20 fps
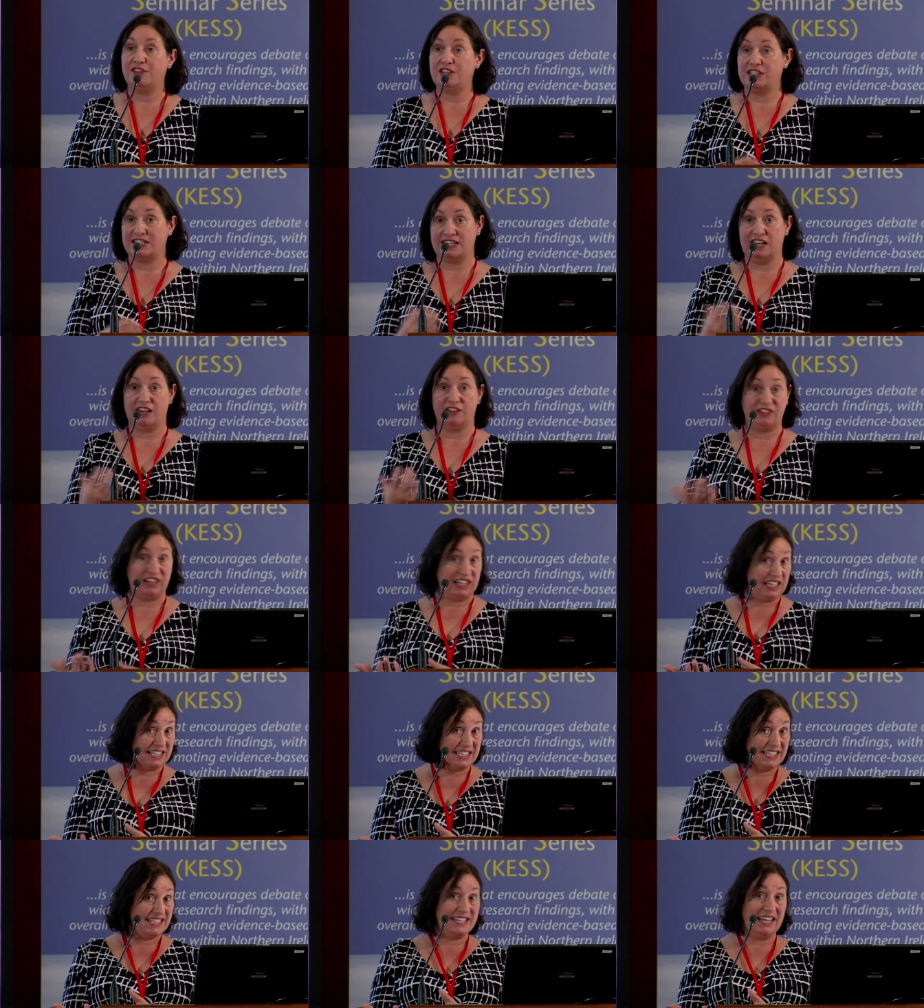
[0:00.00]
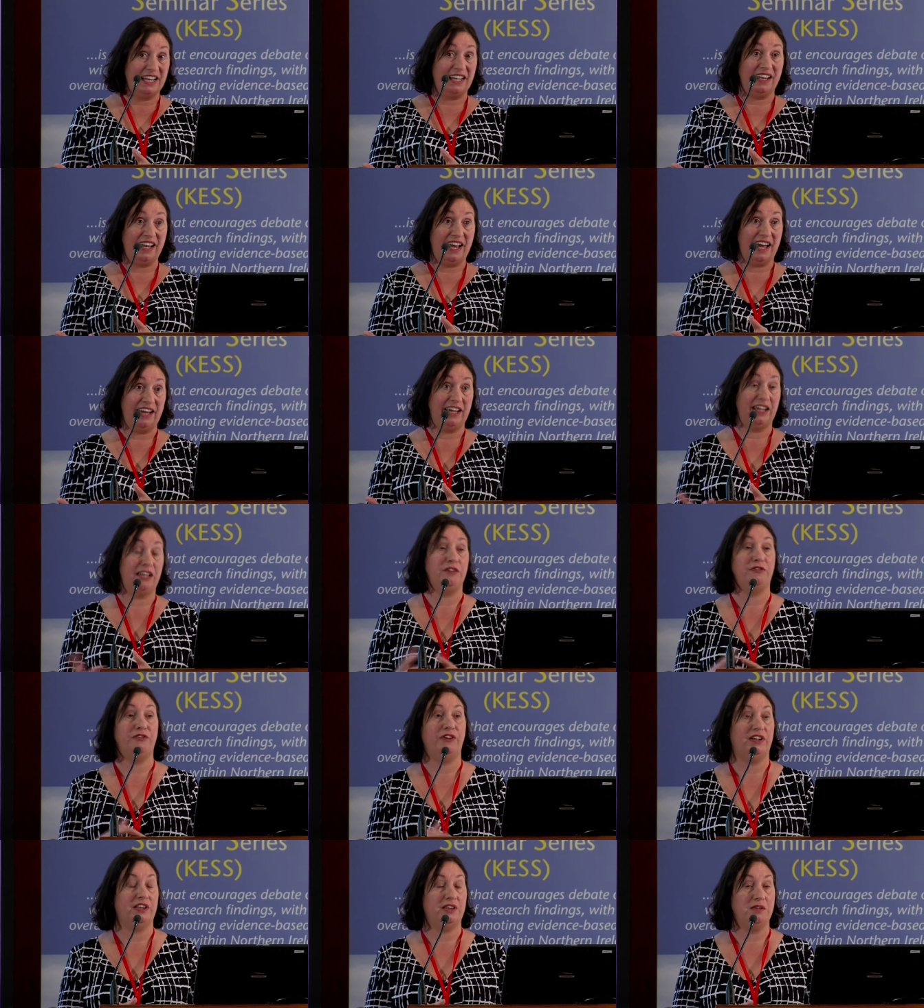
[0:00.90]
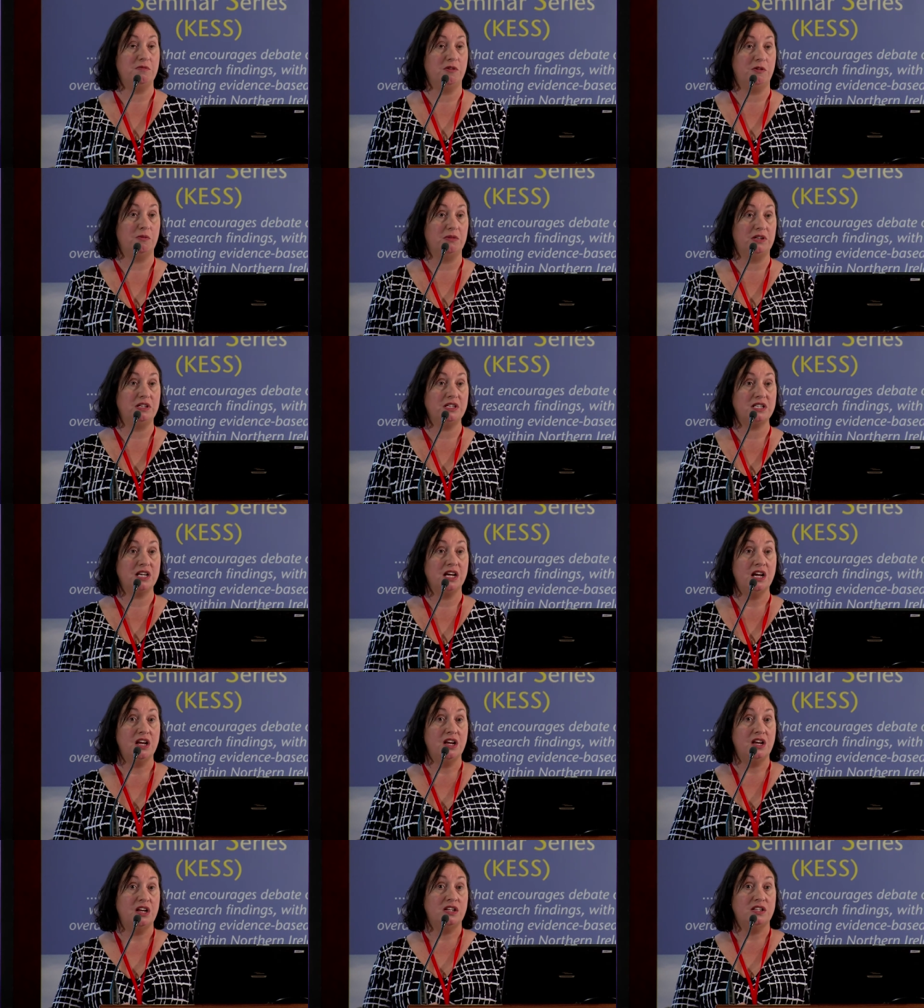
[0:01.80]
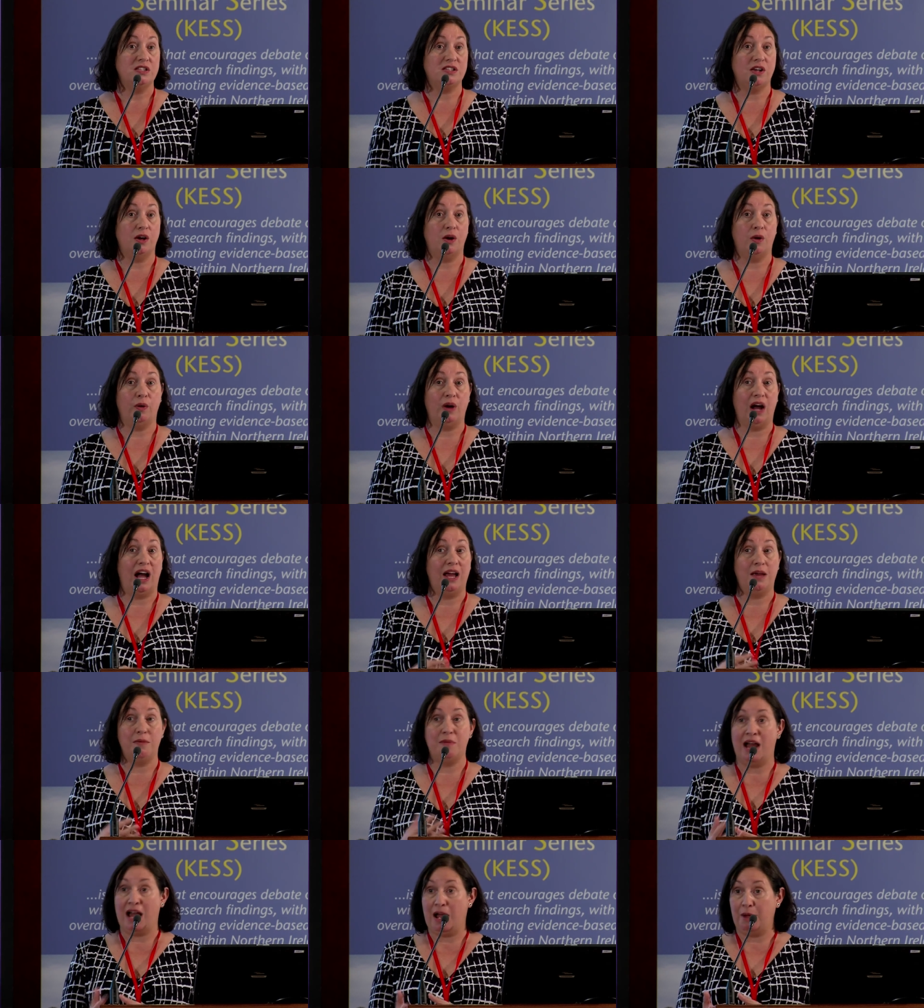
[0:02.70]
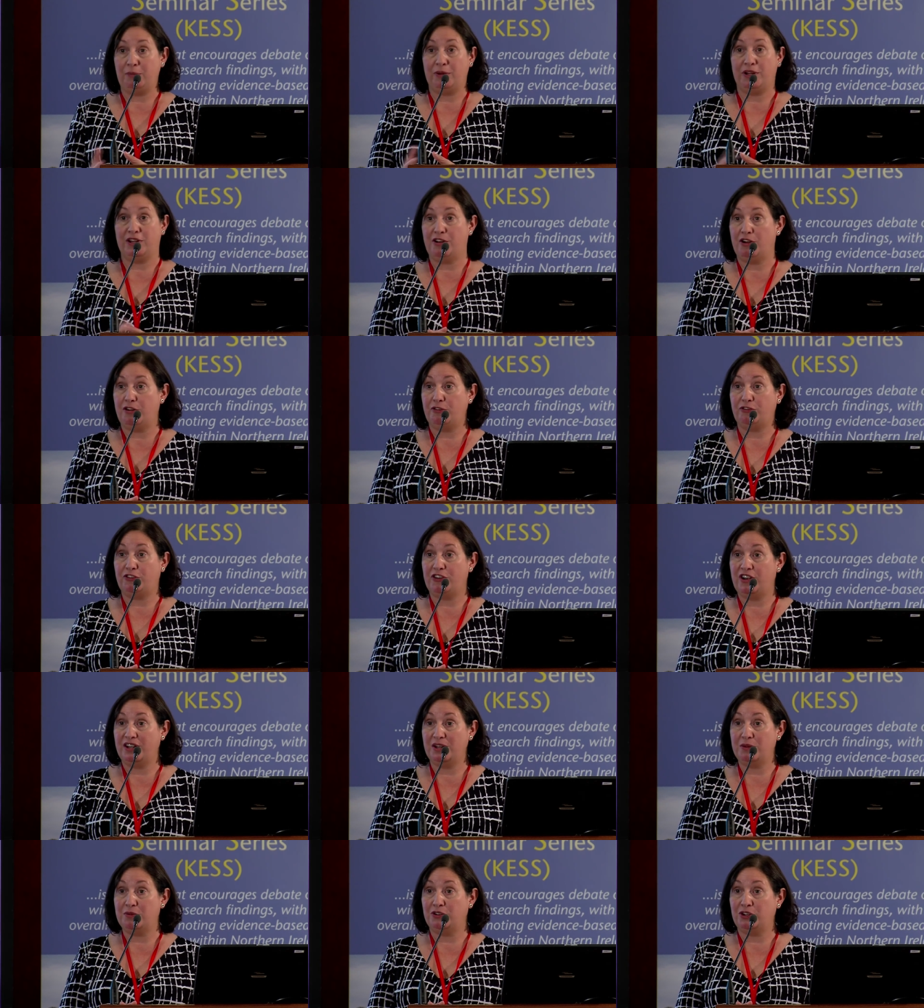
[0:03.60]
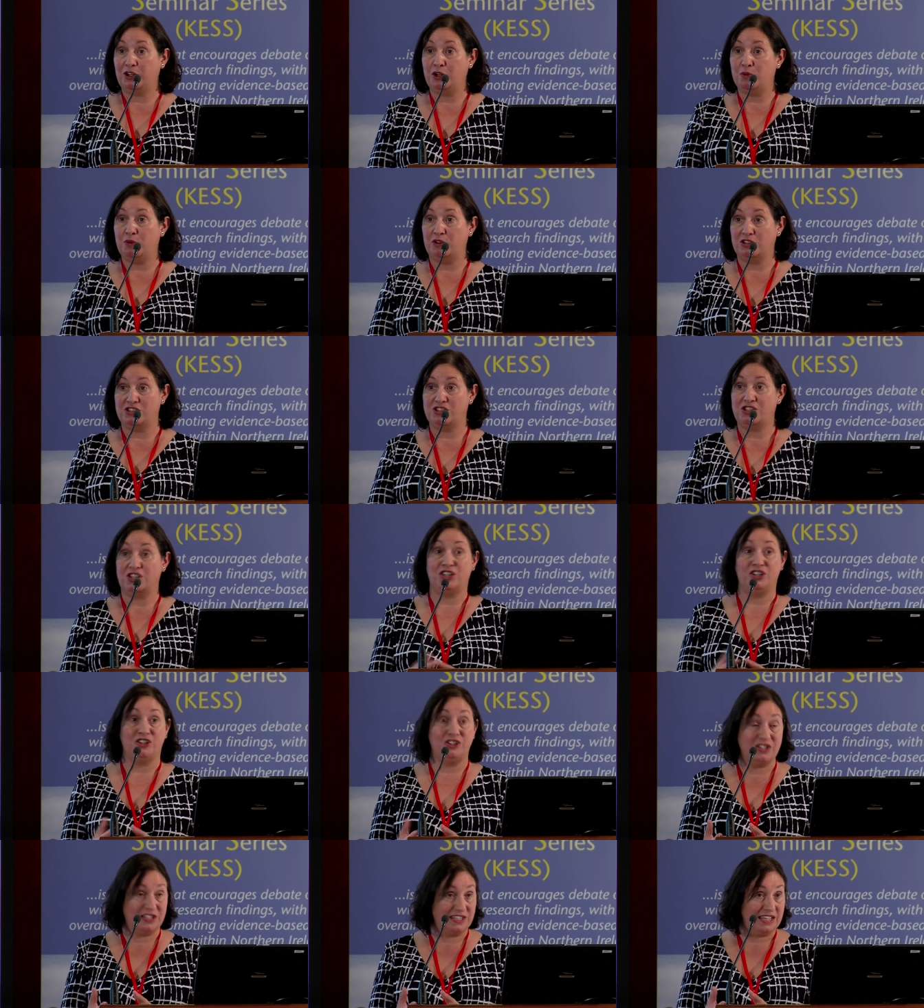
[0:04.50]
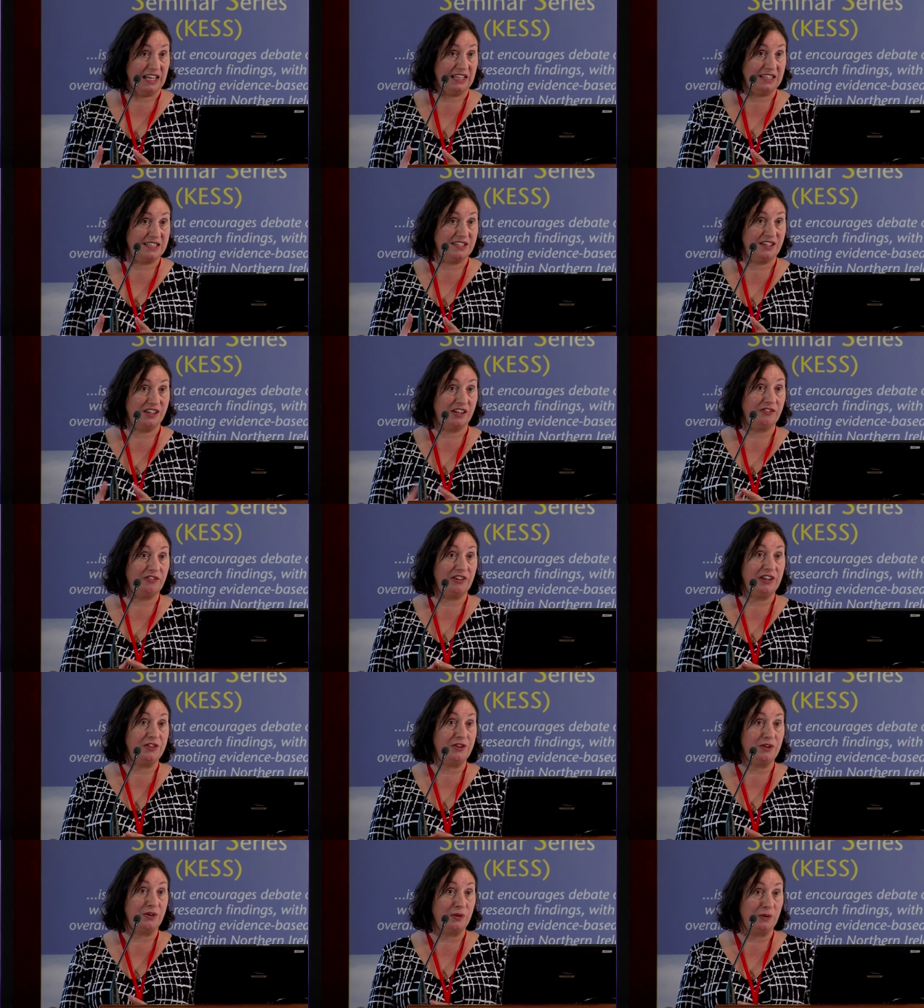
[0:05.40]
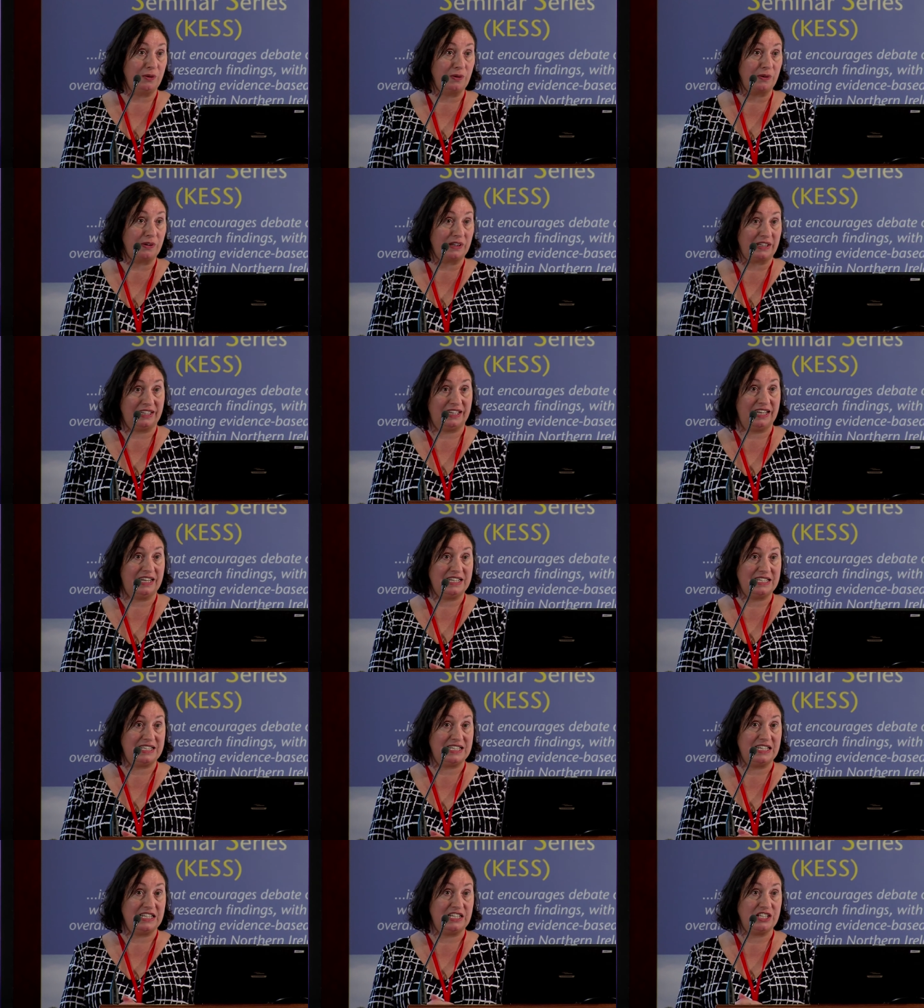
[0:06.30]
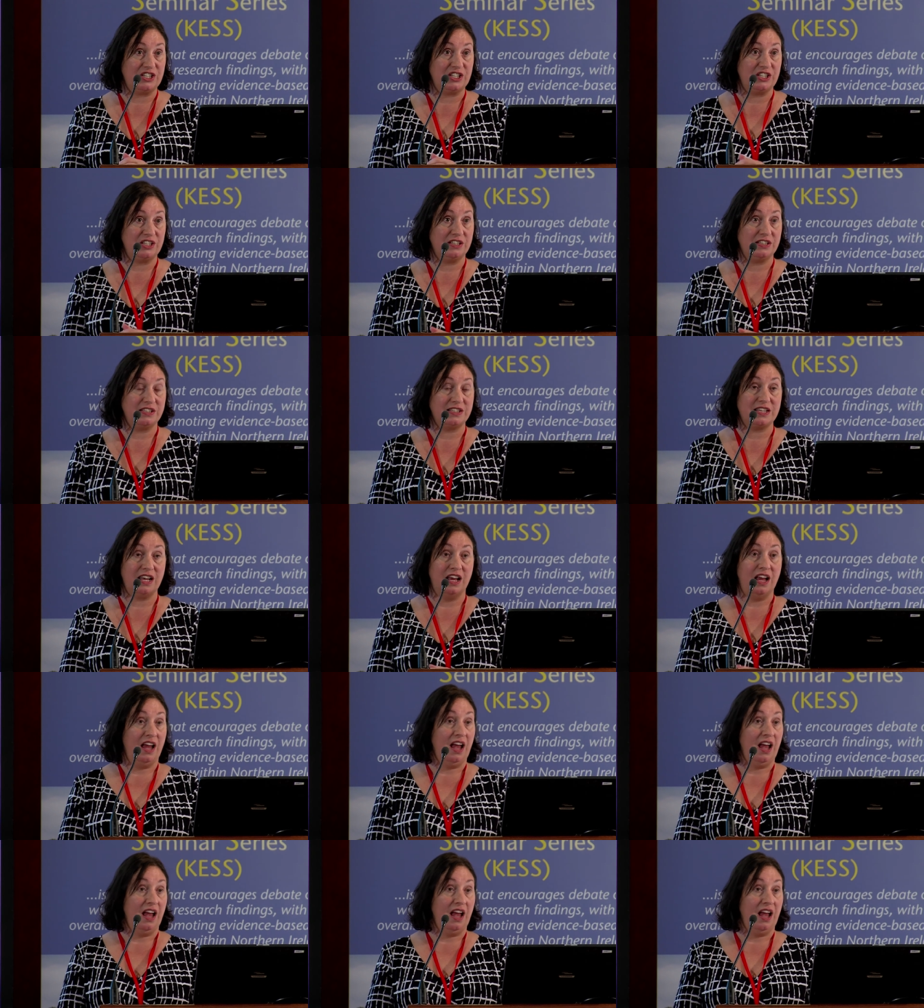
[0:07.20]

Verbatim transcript: The survey is still live at the moment, so I'm happy enough for anyone who wants to use that survey in their own organisations.